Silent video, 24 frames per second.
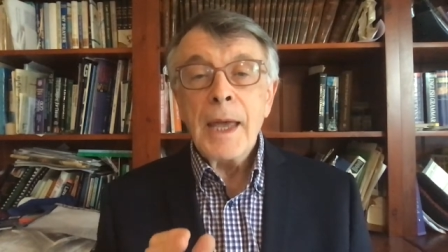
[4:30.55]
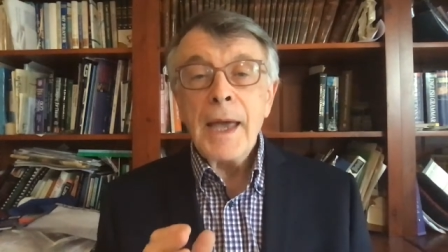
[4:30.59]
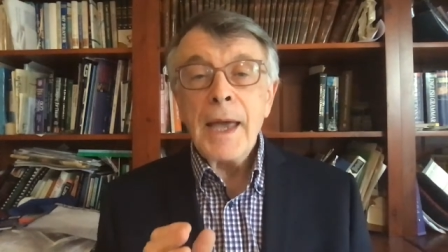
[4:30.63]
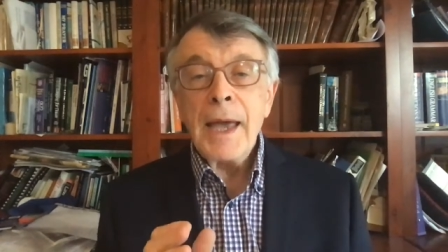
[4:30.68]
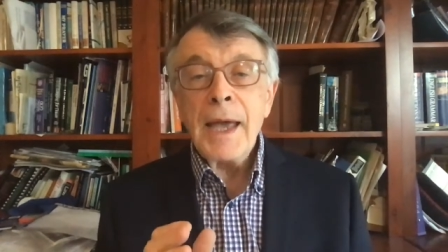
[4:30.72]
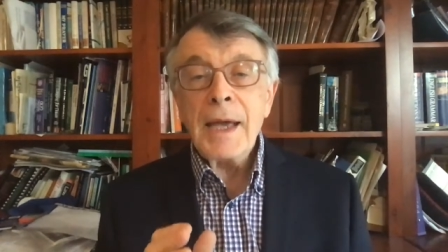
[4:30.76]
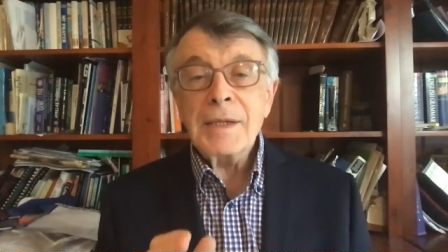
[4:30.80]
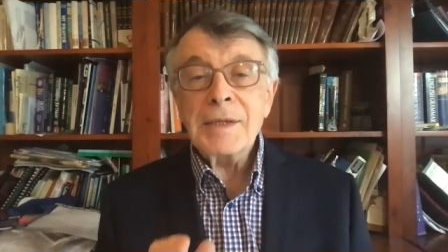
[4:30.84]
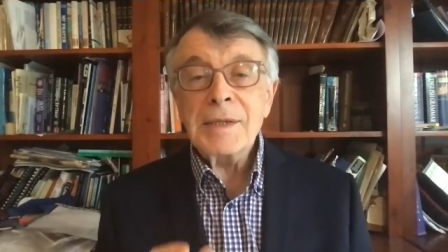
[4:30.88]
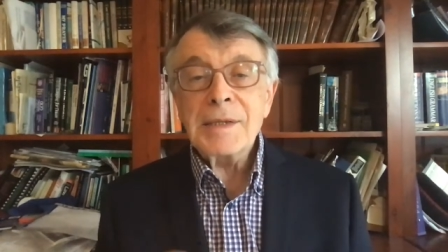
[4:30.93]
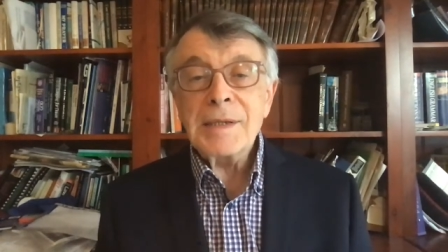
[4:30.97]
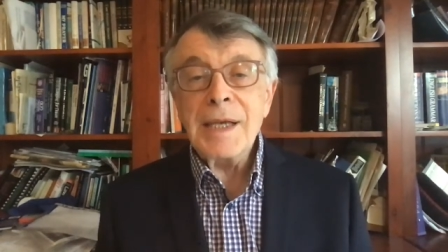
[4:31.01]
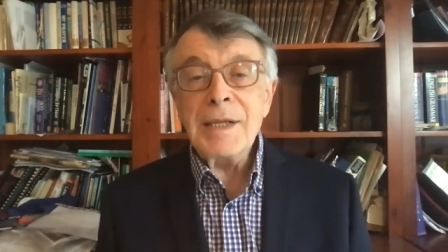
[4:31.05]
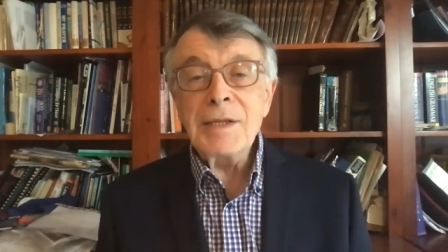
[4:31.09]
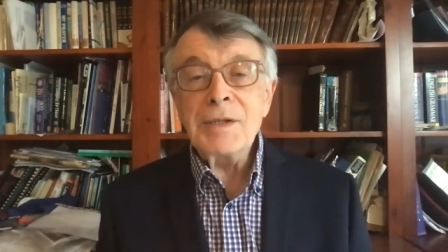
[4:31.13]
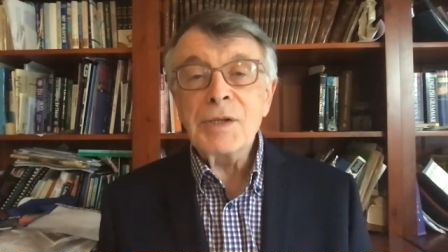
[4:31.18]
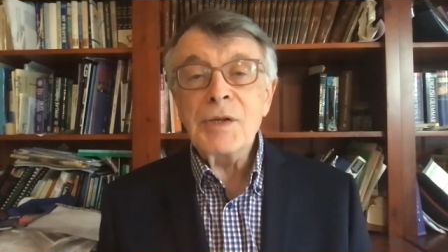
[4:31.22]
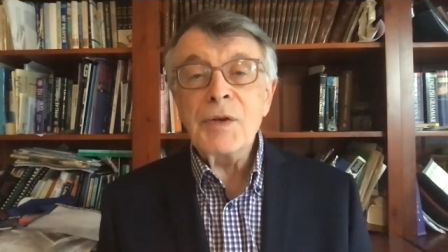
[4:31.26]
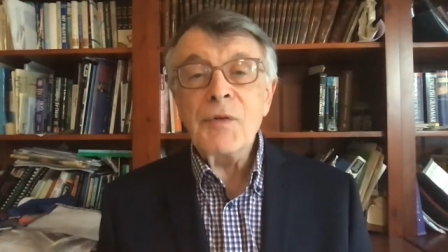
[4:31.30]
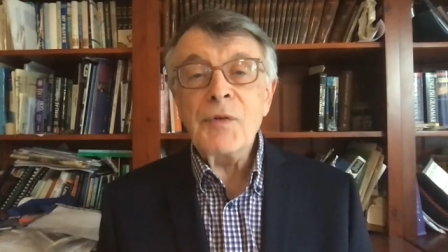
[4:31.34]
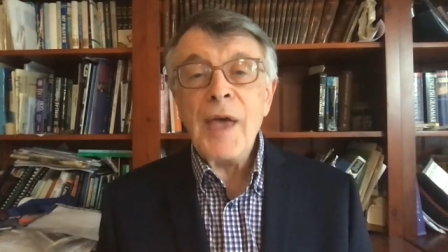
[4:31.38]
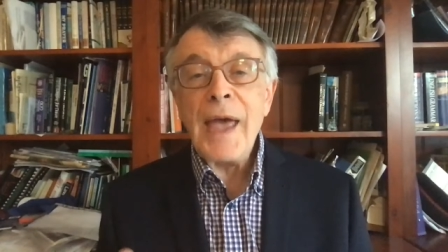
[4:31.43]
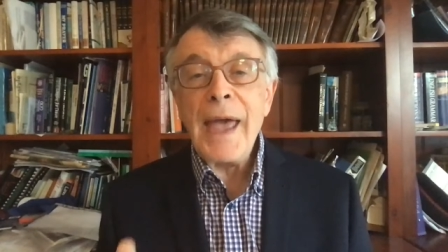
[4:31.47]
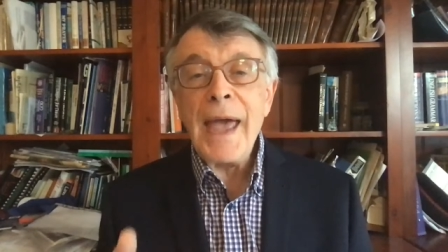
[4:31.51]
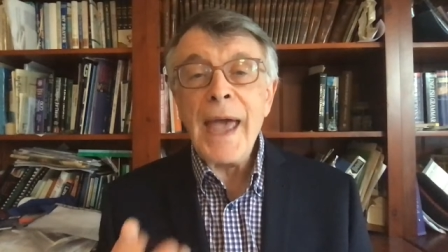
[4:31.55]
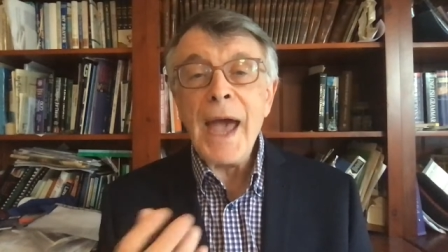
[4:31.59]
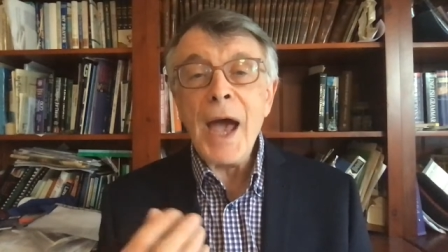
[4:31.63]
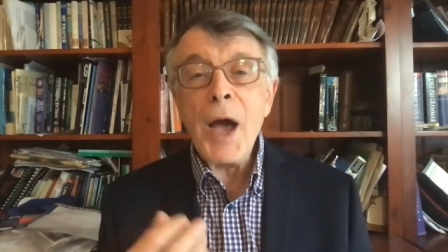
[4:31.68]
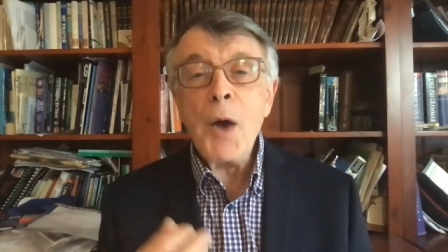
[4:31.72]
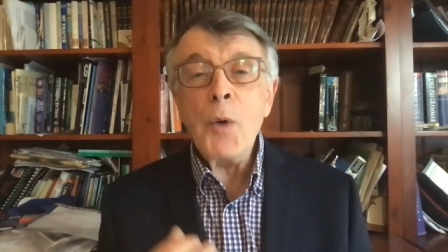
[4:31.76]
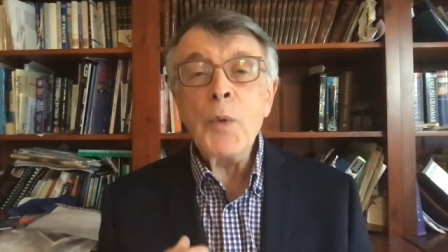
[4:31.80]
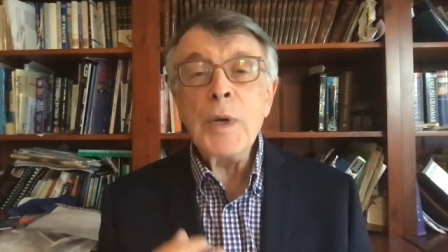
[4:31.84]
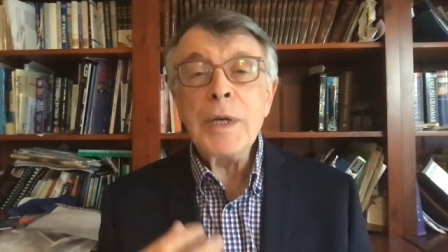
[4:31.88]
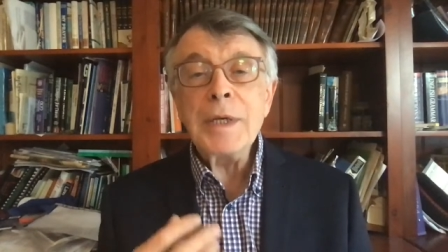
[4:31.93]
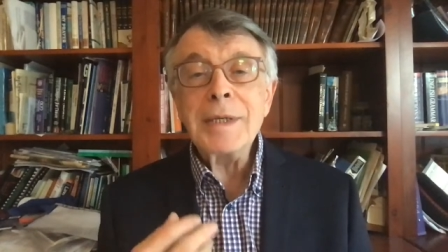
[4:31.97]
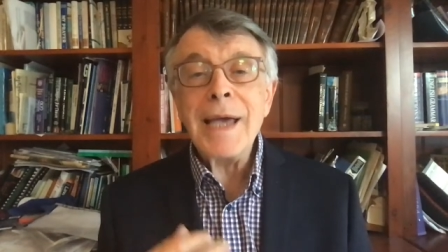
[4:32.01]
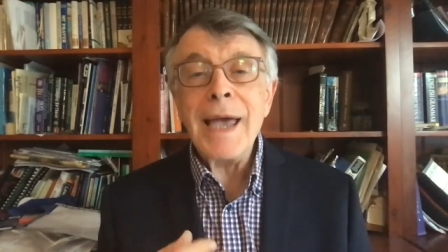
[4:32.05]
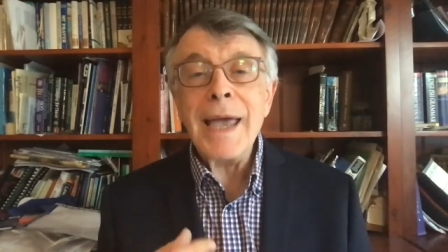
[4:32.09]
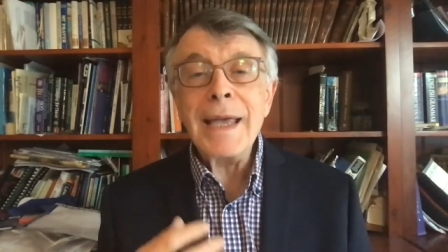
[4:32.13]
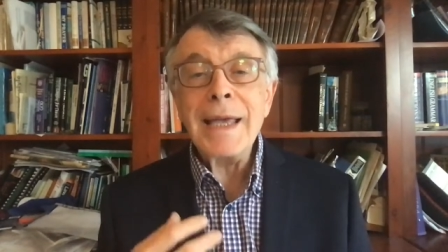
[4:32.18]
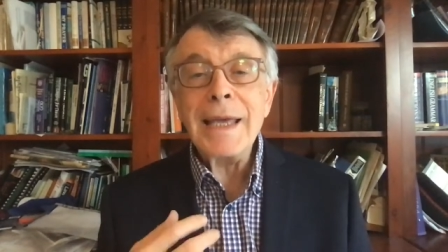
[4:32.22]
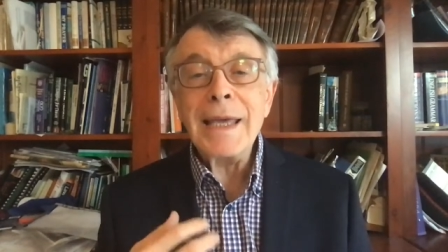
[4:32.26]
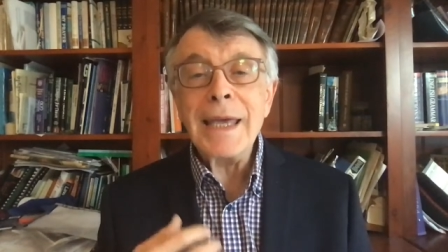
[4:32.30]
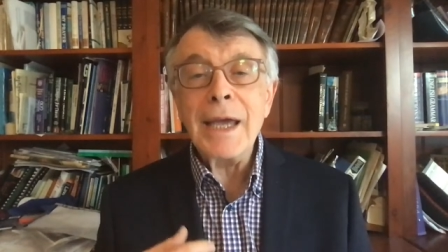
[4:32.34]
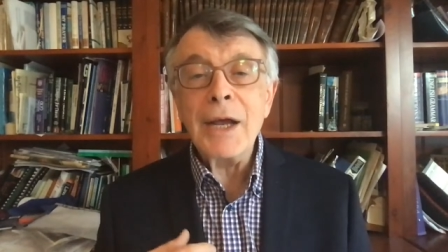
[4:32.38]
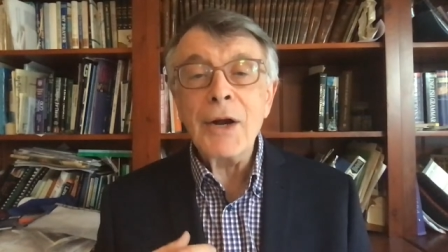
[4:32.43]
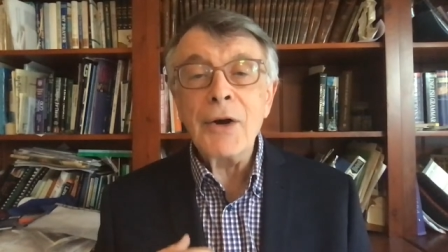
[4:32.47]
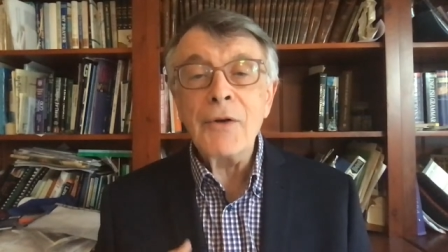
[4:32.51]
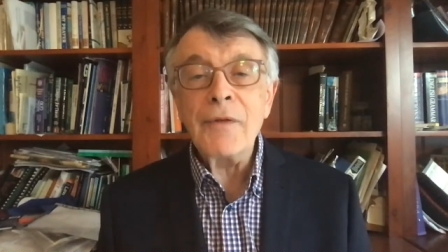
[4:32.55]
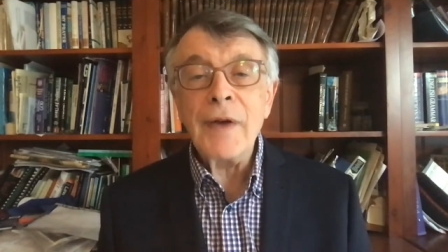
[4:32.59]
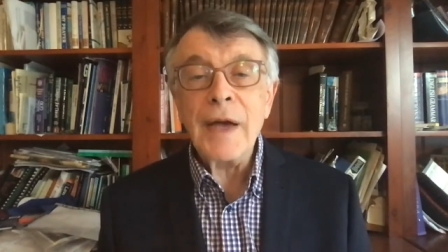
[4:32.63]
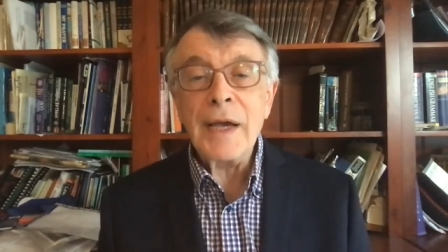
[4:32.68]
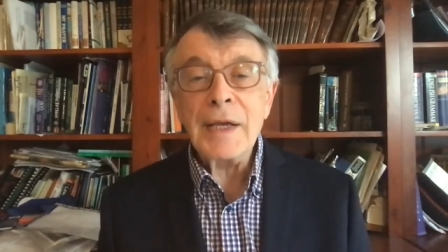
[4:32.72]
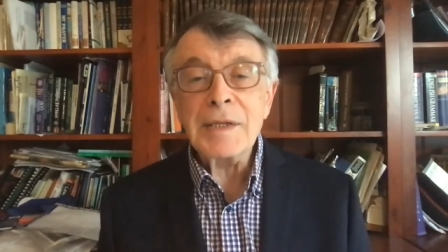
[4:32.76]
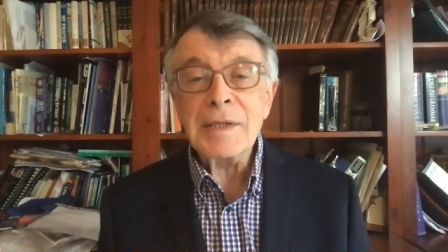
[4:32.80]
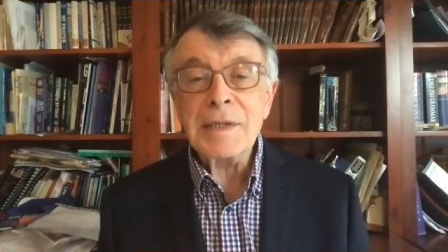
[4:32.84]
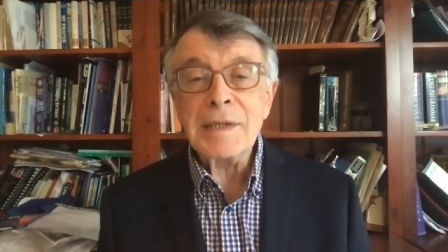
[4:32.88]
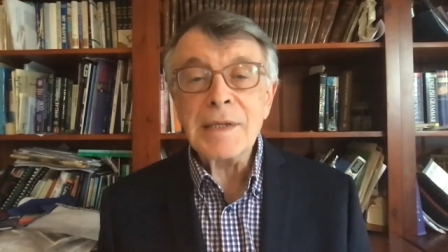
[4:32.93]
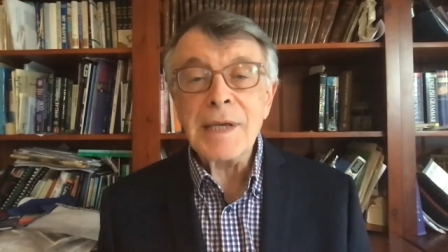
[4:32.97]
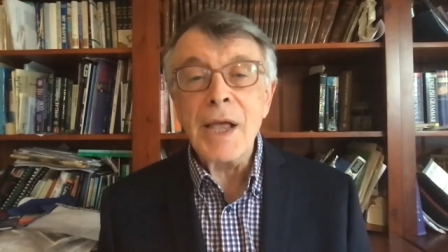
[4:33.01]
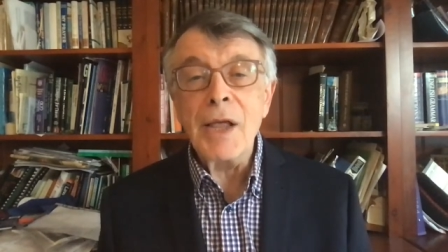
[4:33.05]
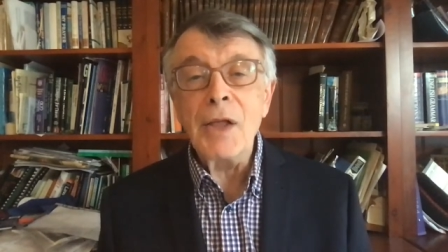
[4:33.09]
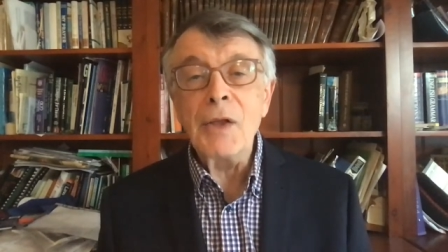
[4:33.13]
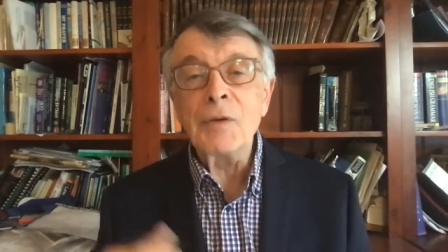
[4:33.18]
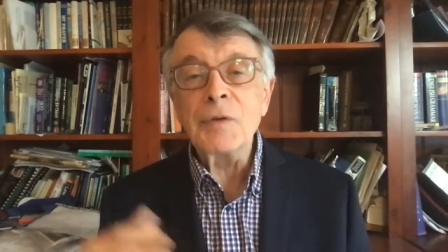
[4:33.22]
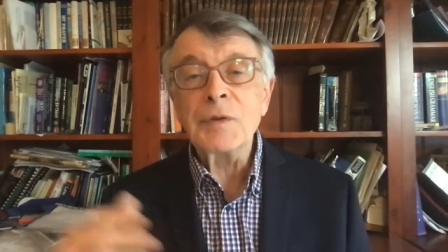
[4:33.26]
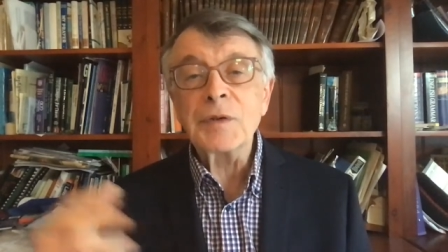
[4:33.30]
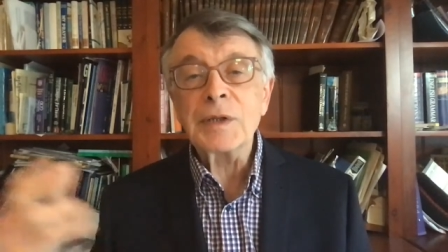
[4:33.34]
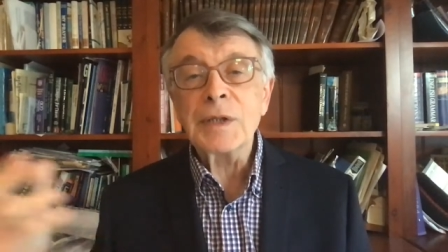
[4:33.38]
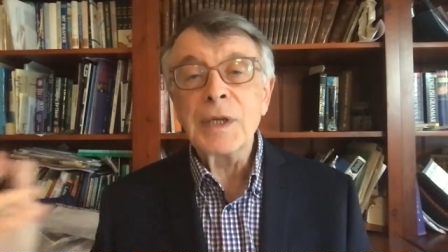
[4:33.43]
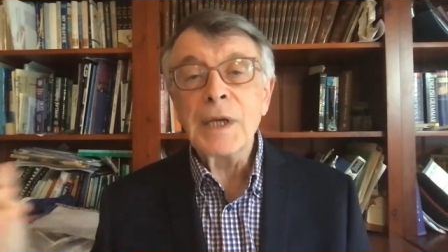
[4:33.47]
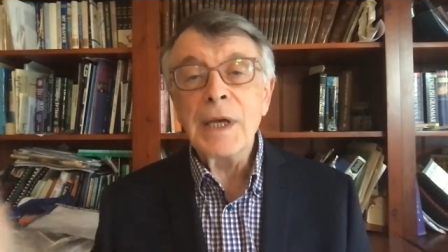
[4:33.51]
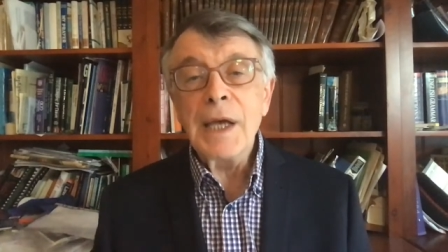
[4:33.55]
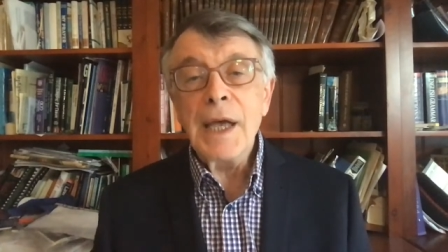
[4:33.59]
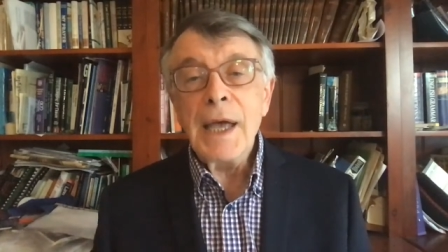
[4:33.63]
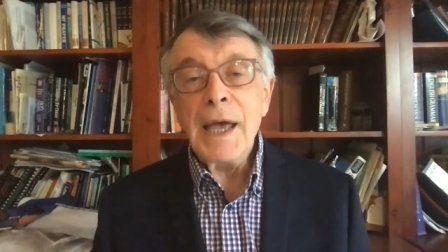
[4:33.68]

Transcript: our sense of how we take care of ourselves,